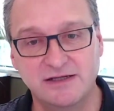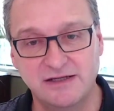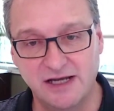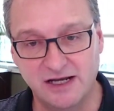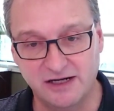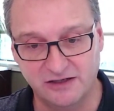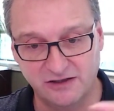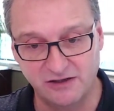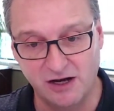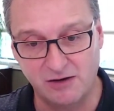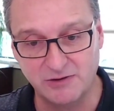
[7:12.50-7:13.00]

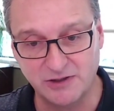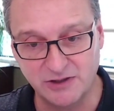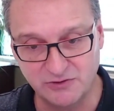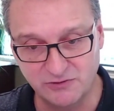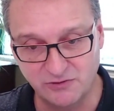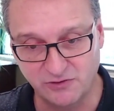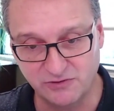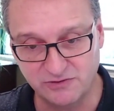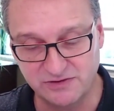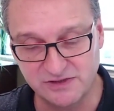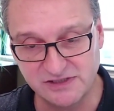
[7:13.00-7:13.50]
economic
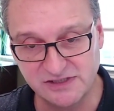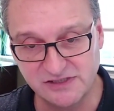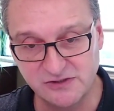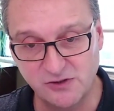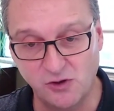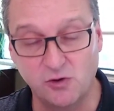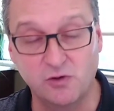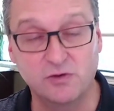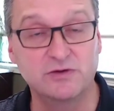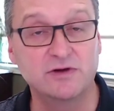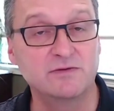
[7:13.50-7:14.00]
growth to
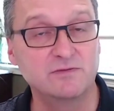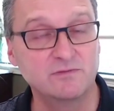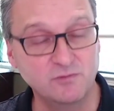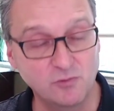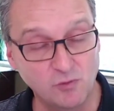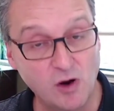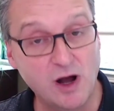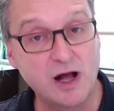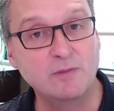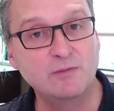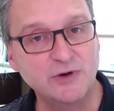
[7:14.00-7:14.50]
slow
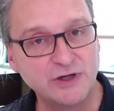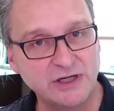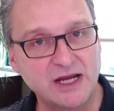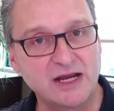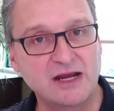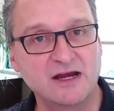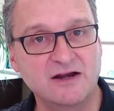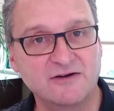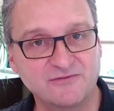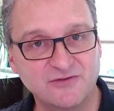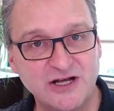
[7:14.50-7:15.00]
while
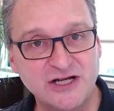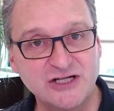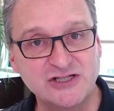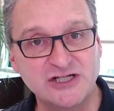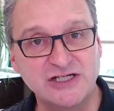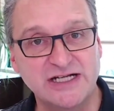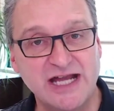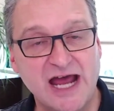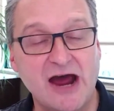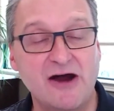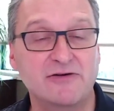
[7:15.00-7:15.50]
bringing
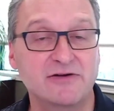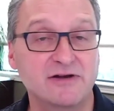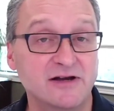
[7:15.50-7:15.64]
inflation down.